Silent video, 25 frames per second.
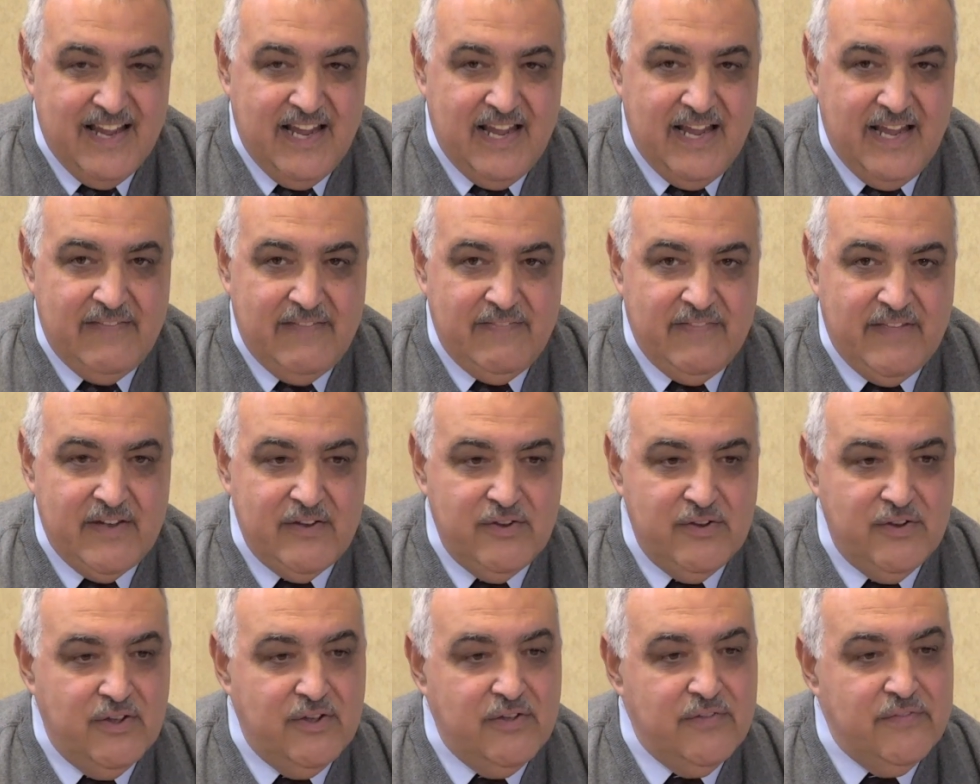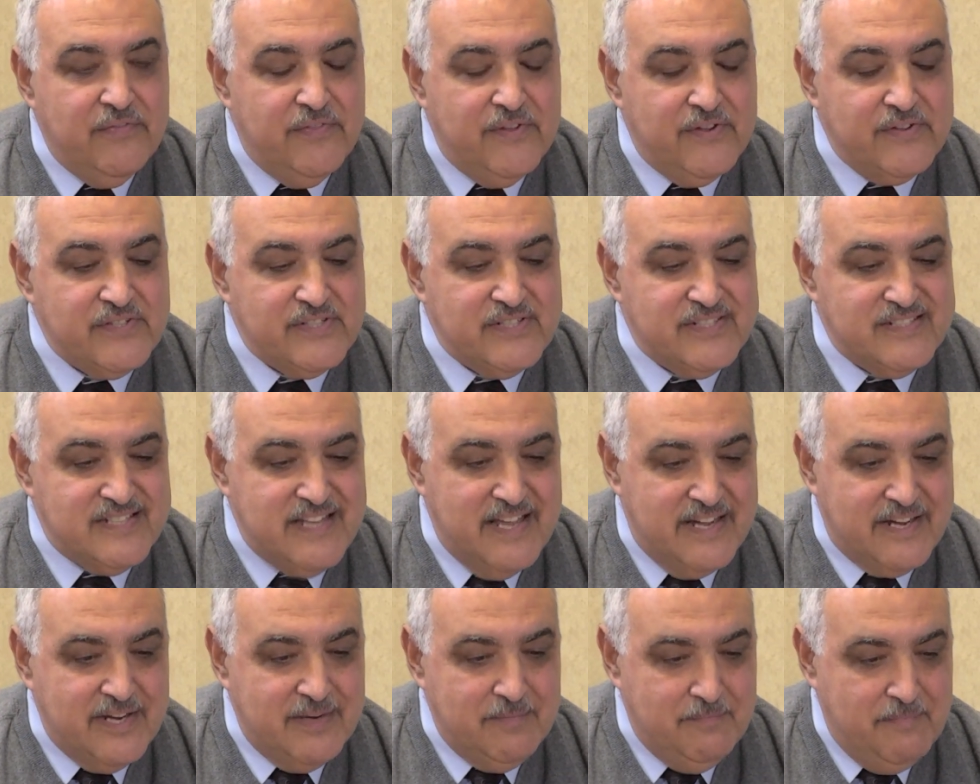And then there's a
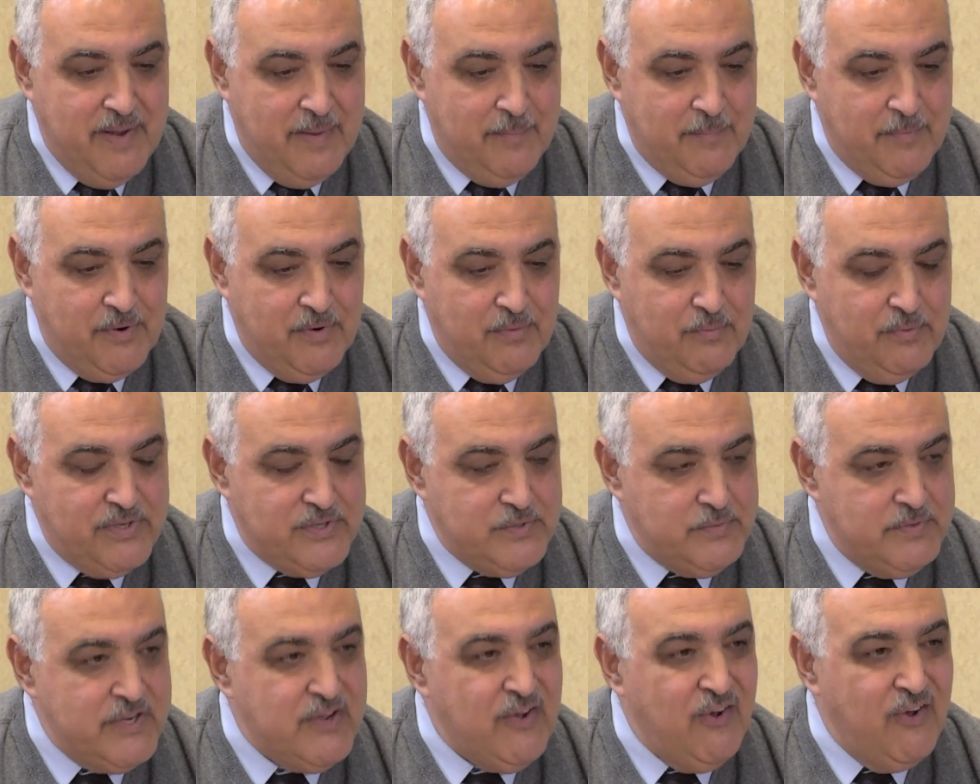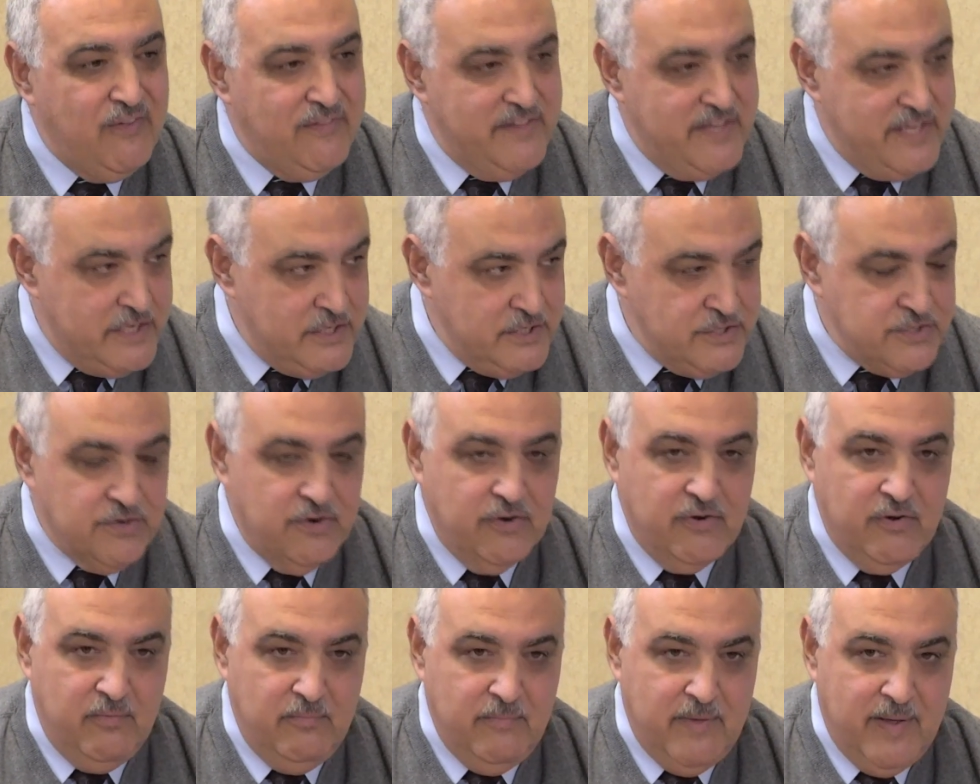second member, which we call the
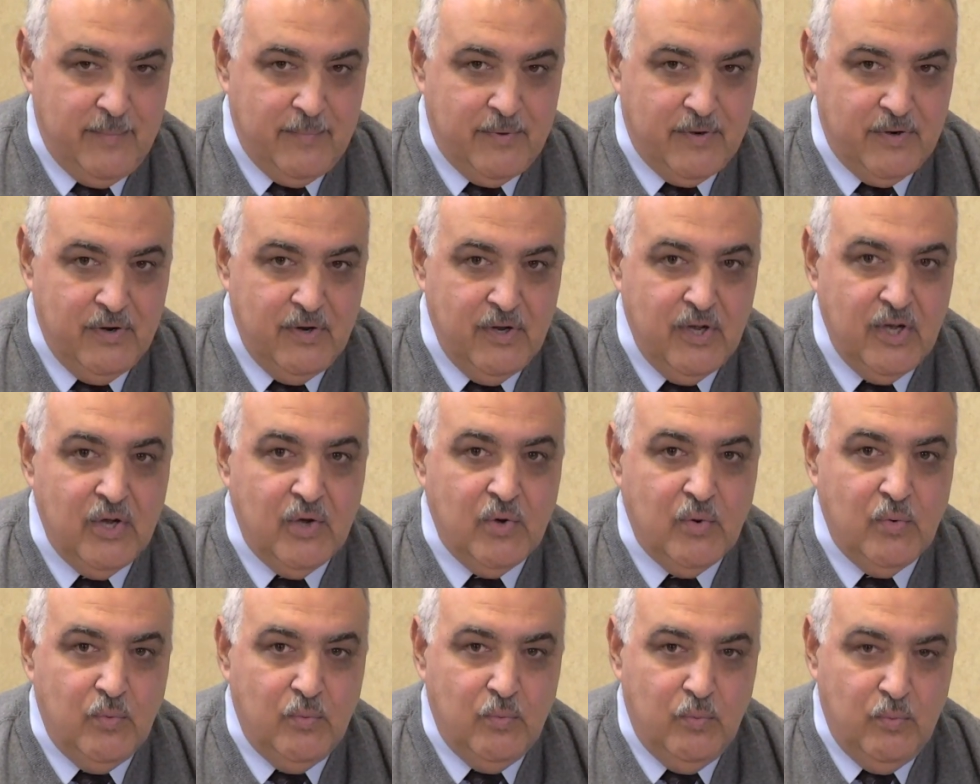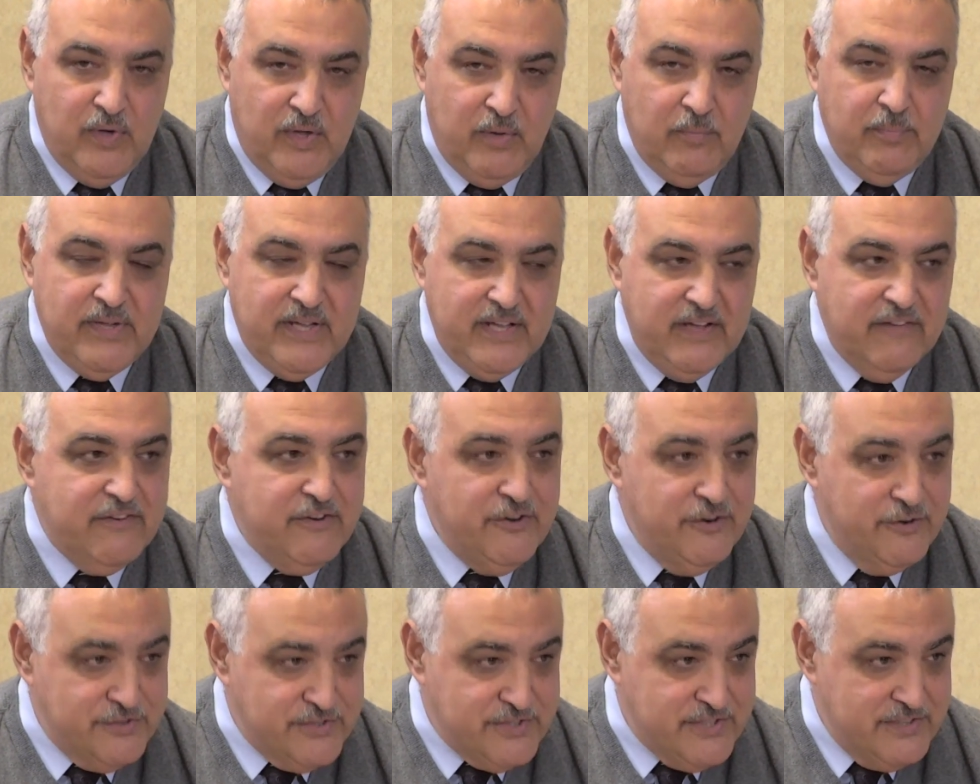internal member, will be of
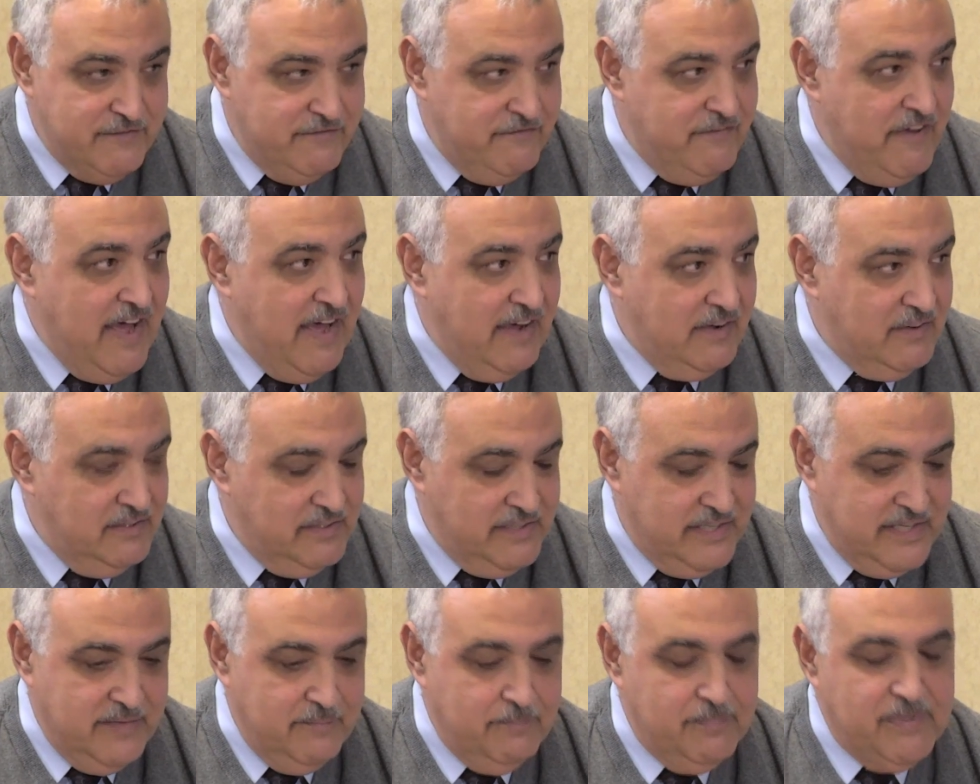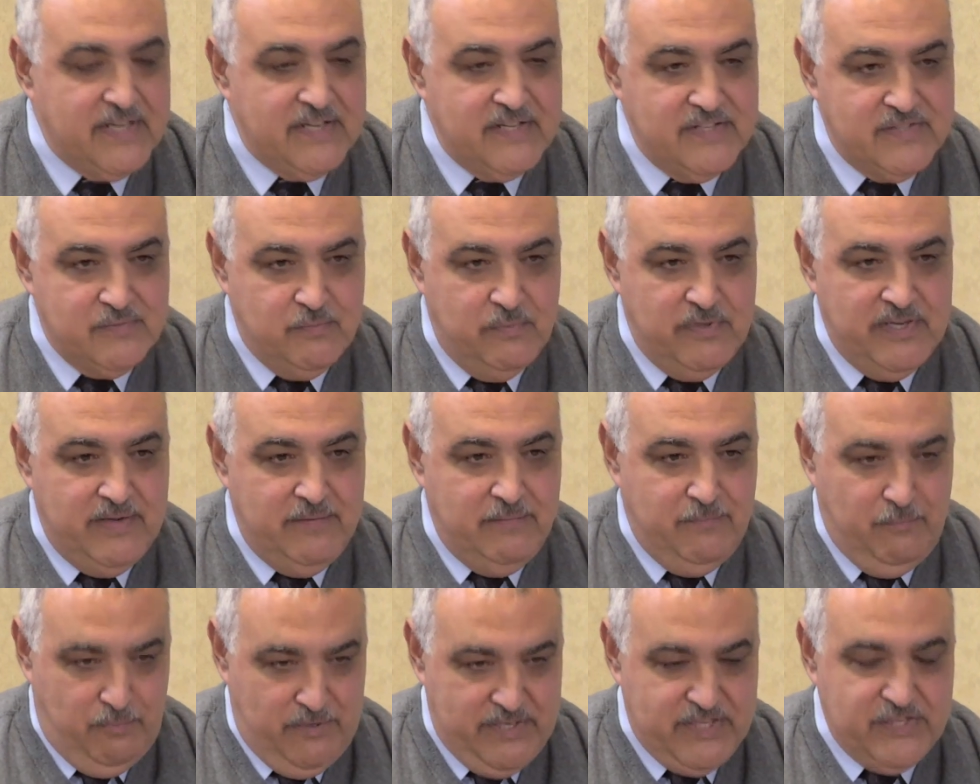nursing faculty, because we
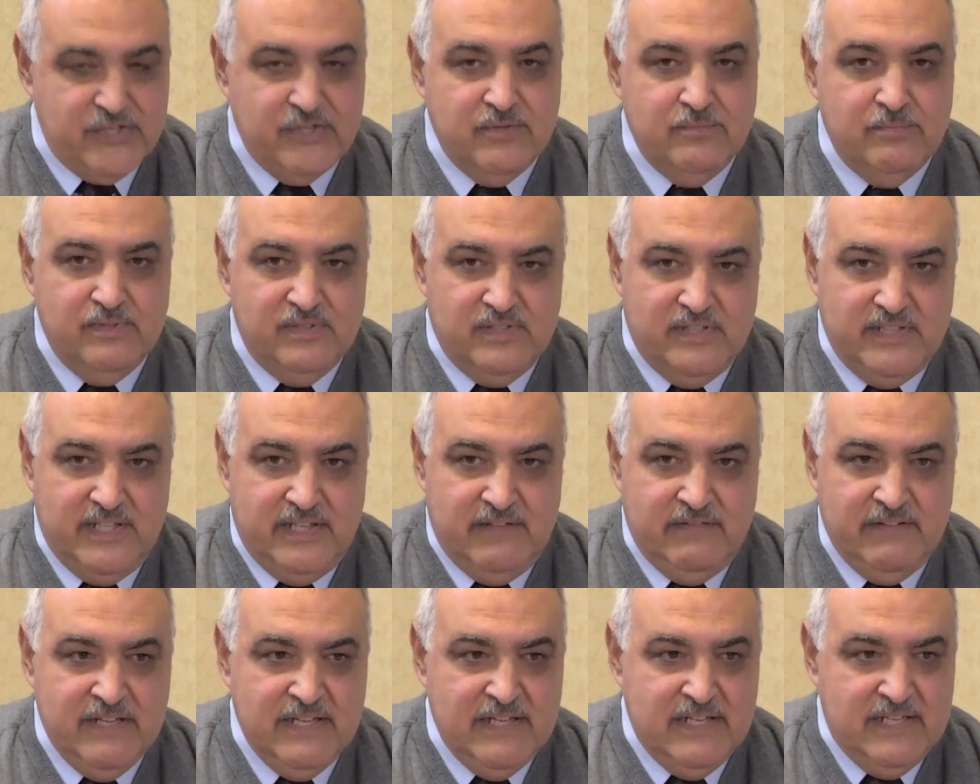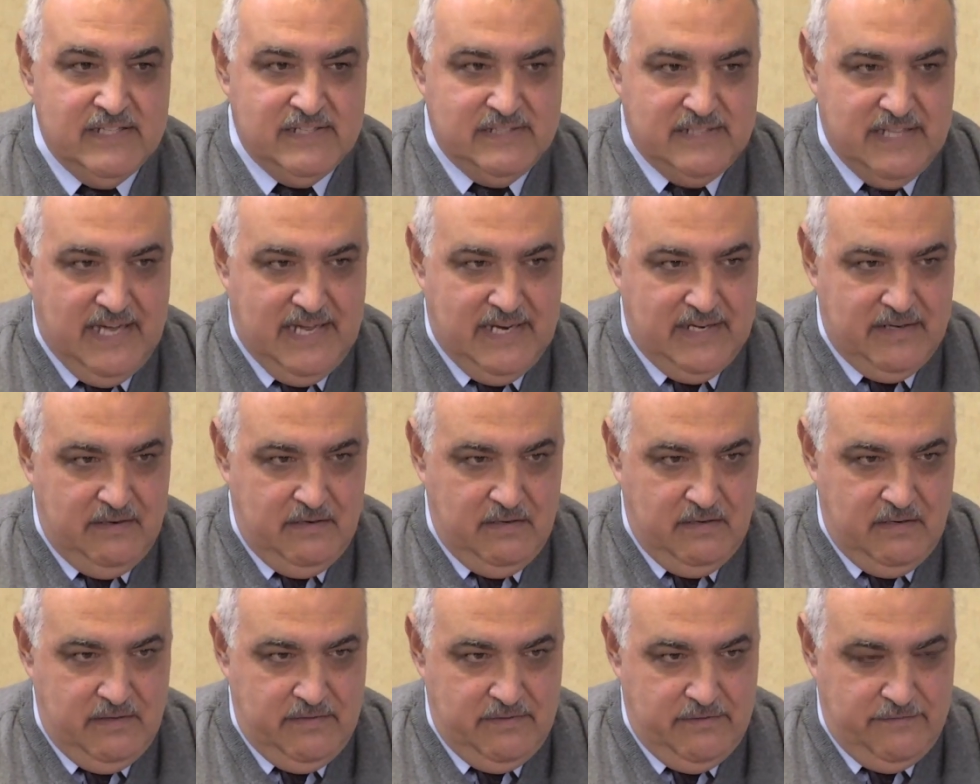do believe that
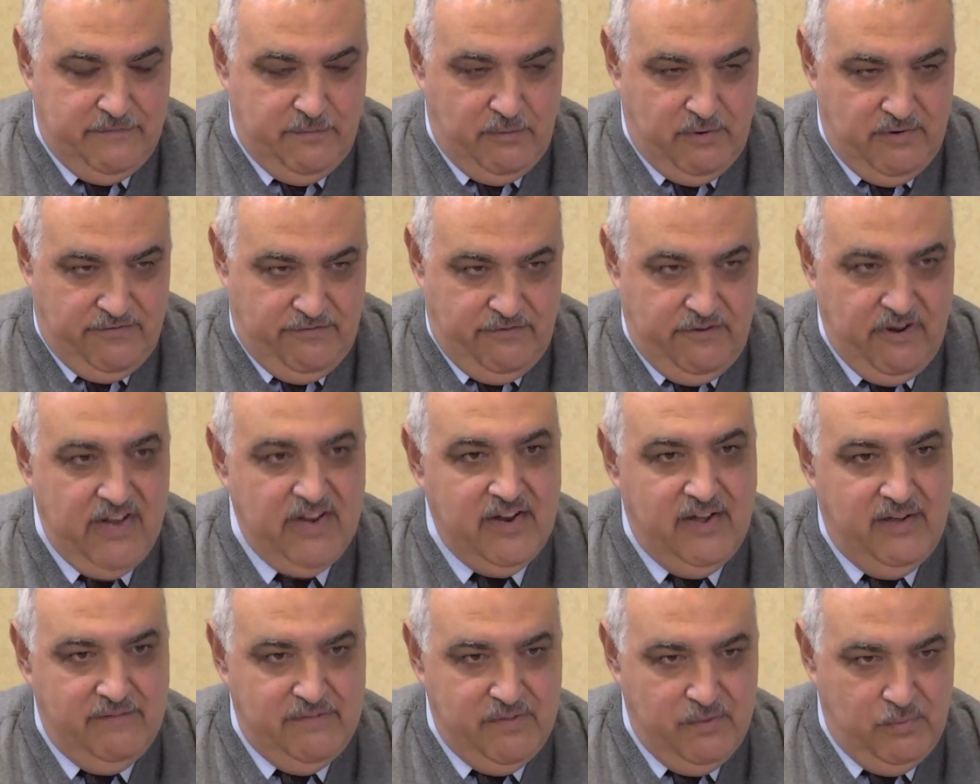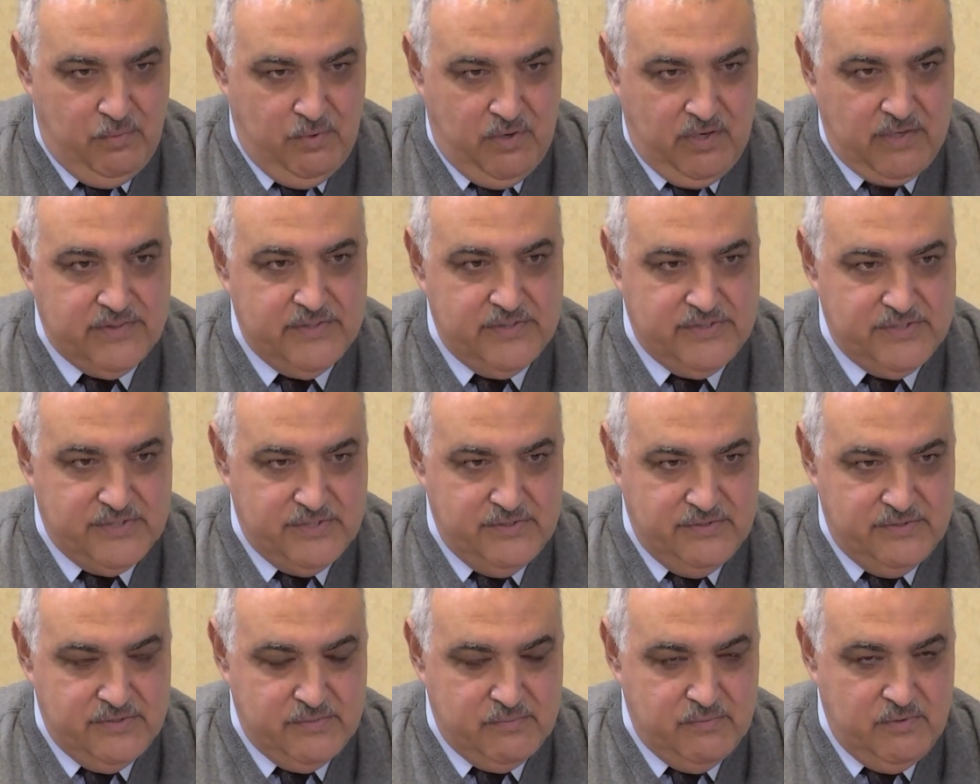the forefront of the work the
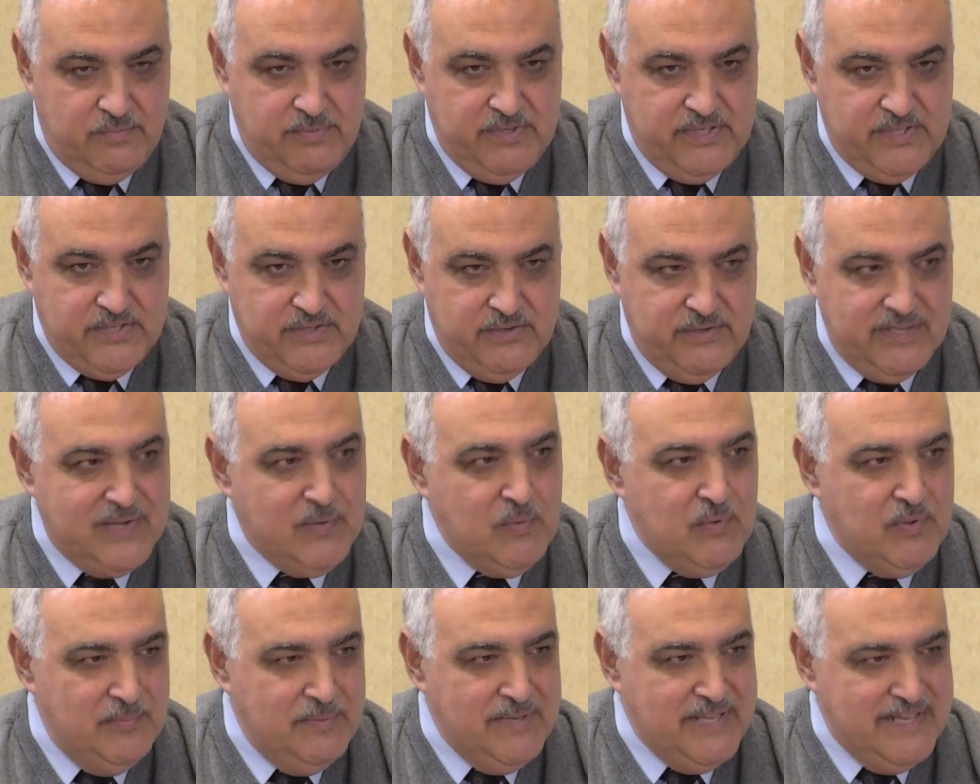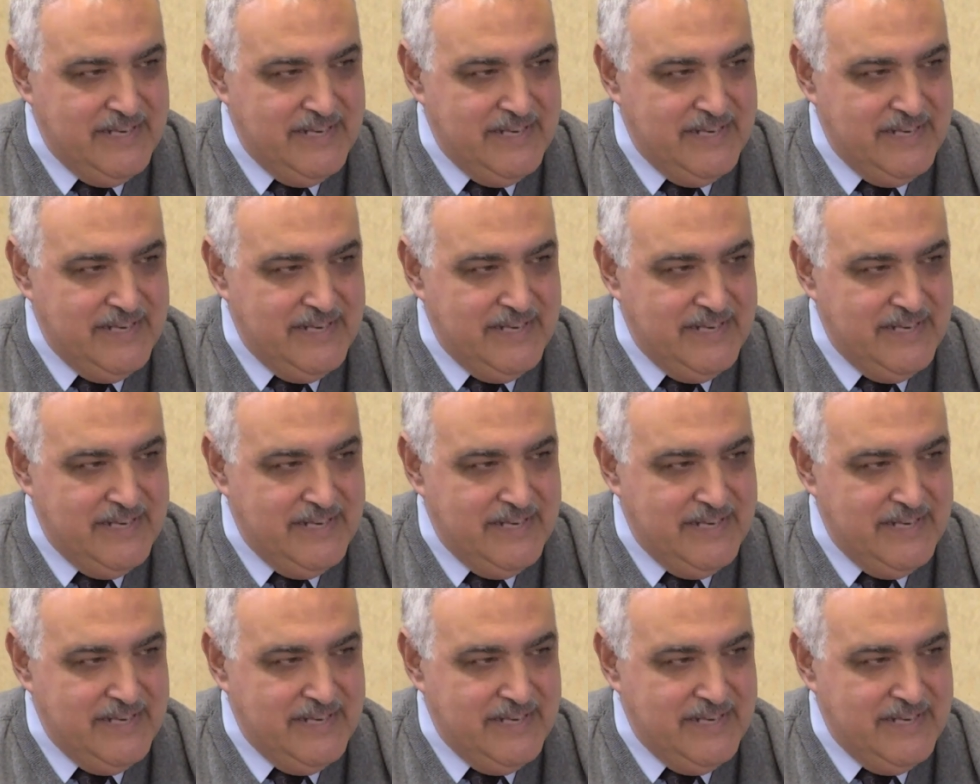students will be doing will be in